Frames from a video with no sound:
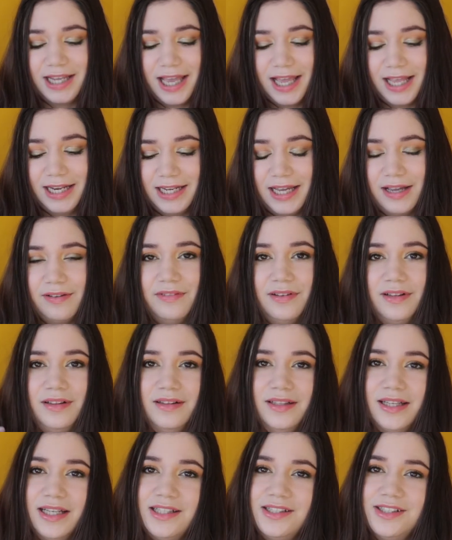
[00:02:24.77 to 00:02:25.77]
And I
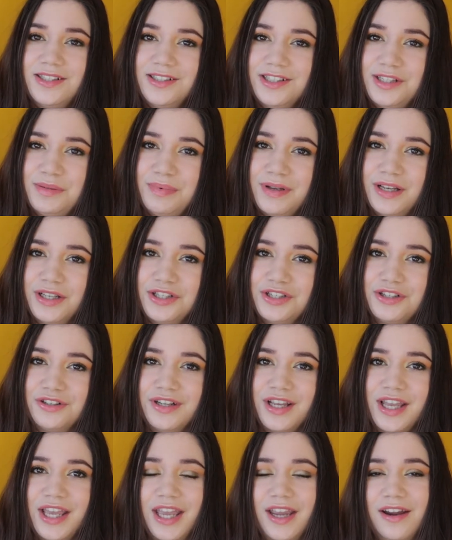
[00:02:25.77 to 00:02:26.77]
will insert a picture
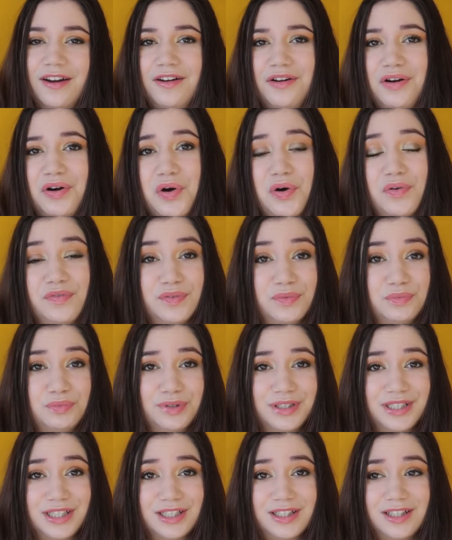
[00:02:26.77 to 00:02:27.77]
here of
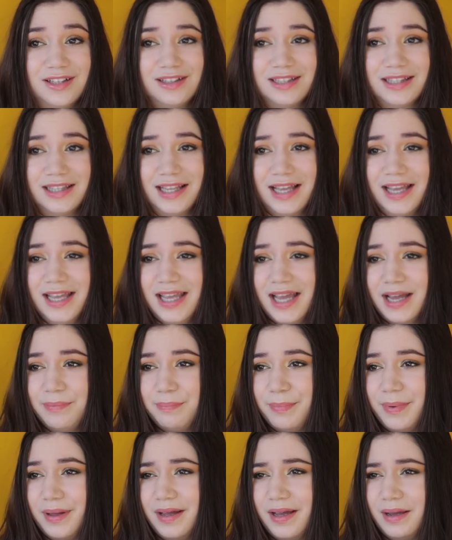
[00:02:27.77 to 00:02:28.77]
what it looked like,
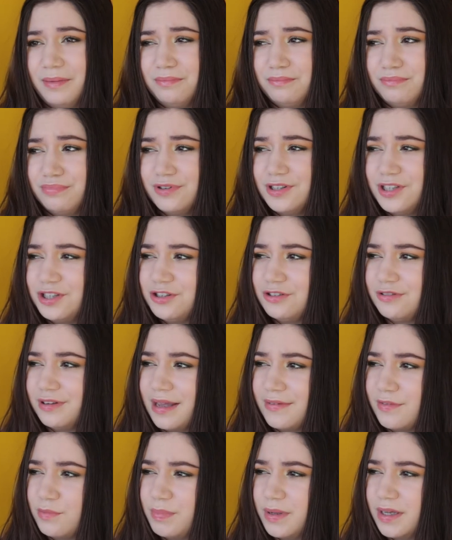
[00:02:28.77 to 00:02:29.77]
but I'm pretty sure I
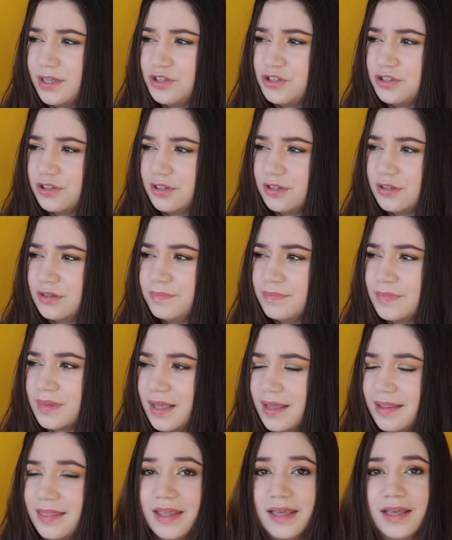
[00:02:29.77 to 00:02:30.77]
have a picture,
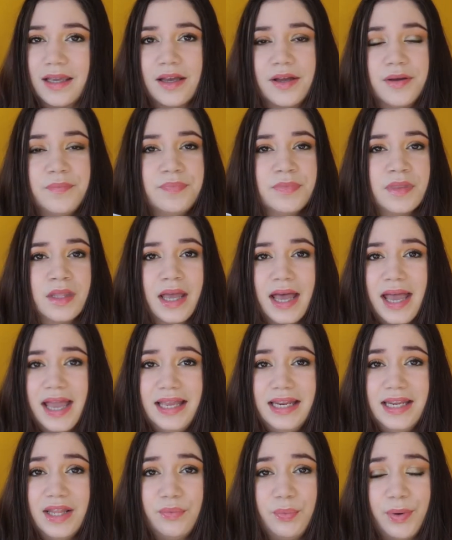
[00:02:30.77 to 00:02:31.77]
I think.
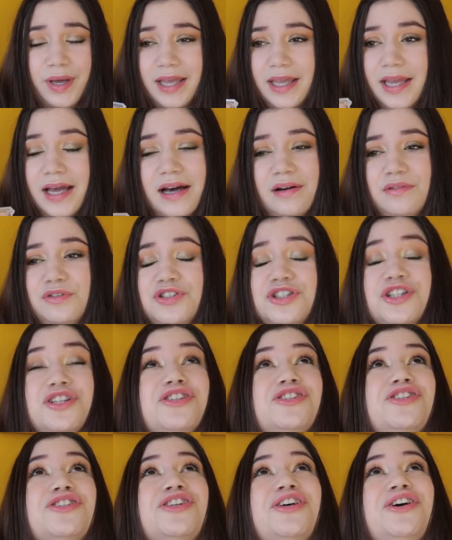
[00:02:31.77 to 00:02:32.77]
Either way, I was
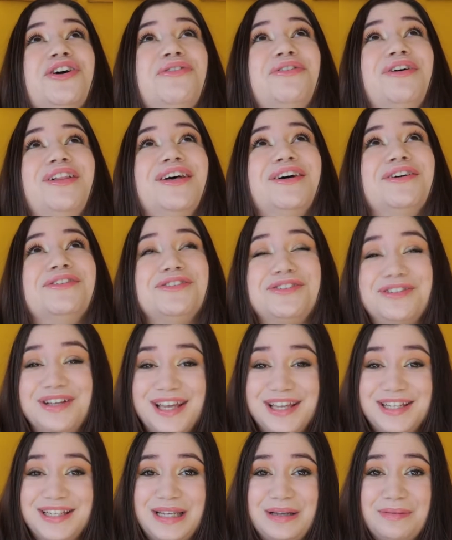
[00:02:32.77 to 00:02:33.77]
so close to
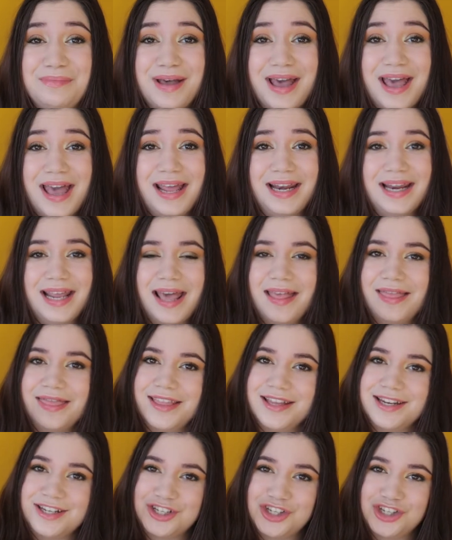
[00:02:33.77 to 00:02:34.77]
hitting pen and
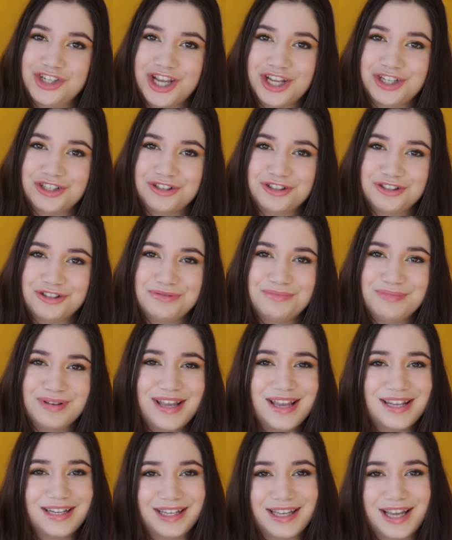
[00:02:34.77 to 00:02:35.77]
then it shattered on
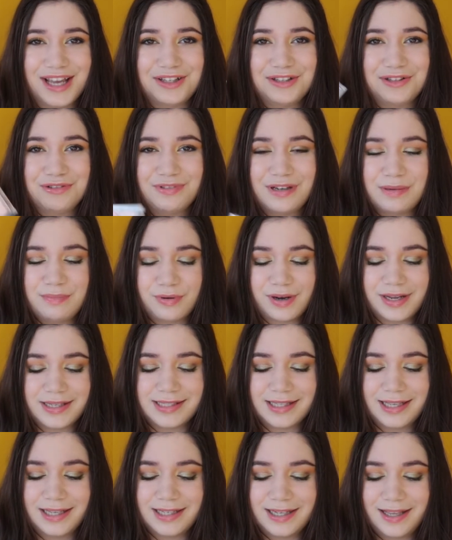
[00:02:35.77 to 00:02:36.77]
me and I had to
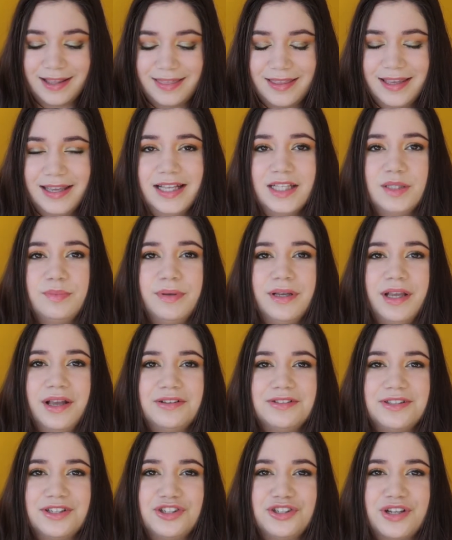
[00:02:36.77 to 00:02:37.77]
repress it. I think it's
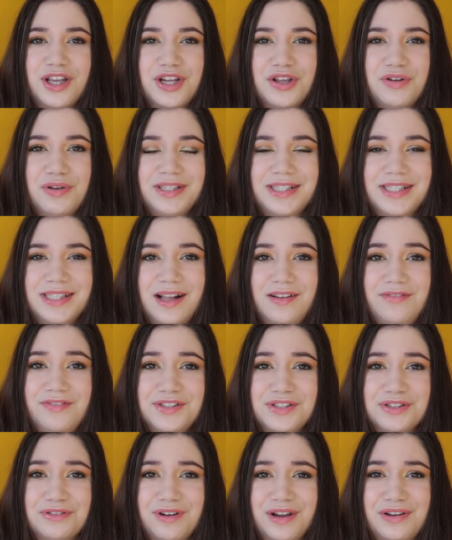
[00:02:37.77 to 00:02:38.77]
because the shadow itself
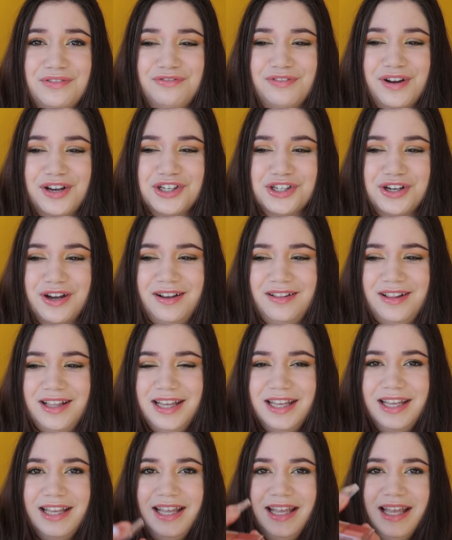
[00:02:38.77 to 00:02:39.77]
is quite fragile.
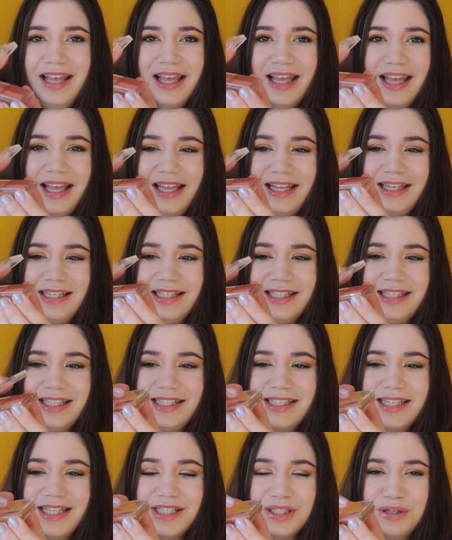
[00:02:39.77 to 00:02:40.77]
And this
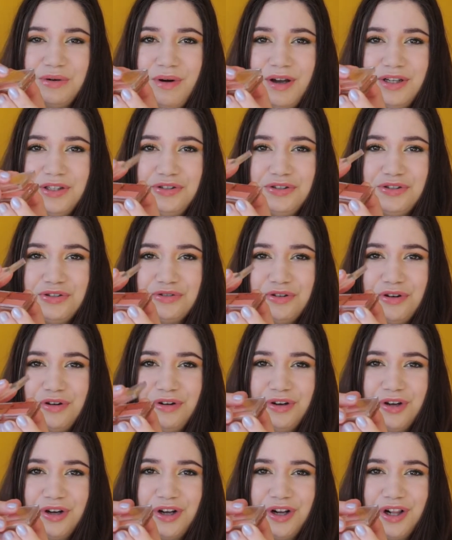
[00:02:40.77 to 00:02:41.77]
has quite a strong
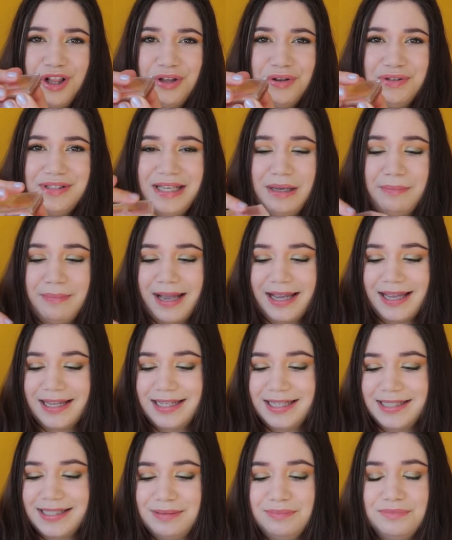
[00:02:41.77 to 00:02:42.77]
closing
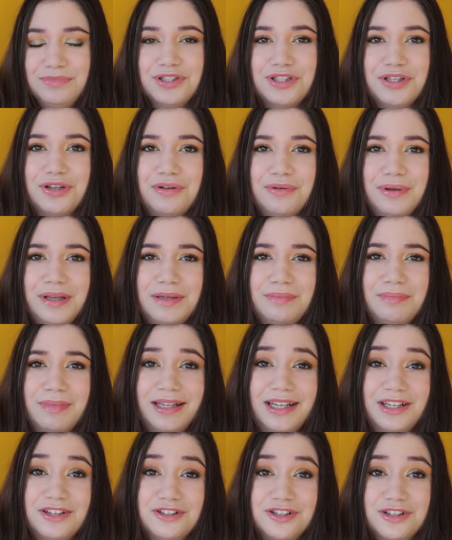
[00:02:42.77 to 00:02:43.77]
mechanism, so it
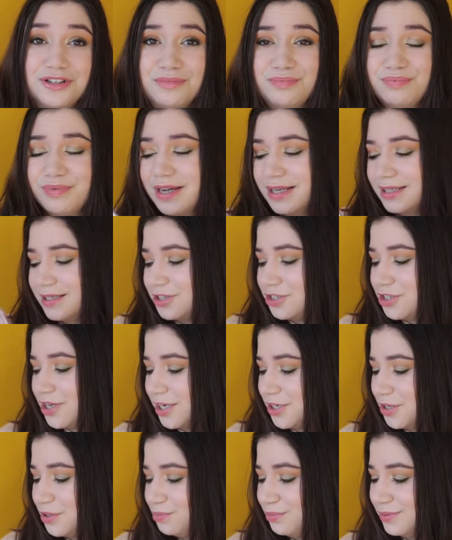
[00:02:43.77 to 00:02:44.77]
managed to break the
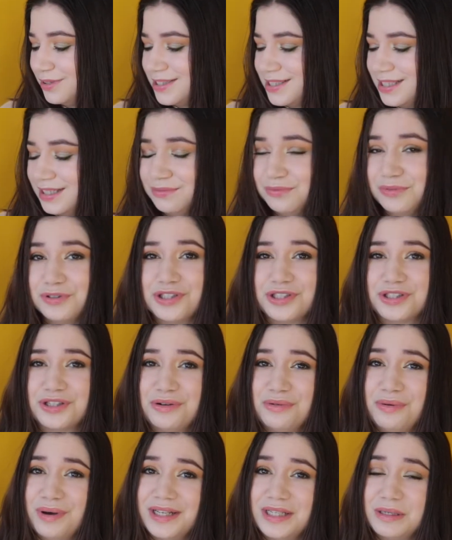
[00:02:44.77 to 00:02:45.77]
shadow once it was
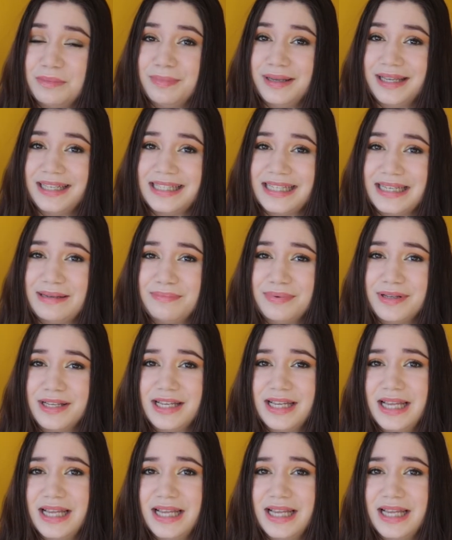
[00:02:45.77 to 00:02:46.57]
quite a big dip.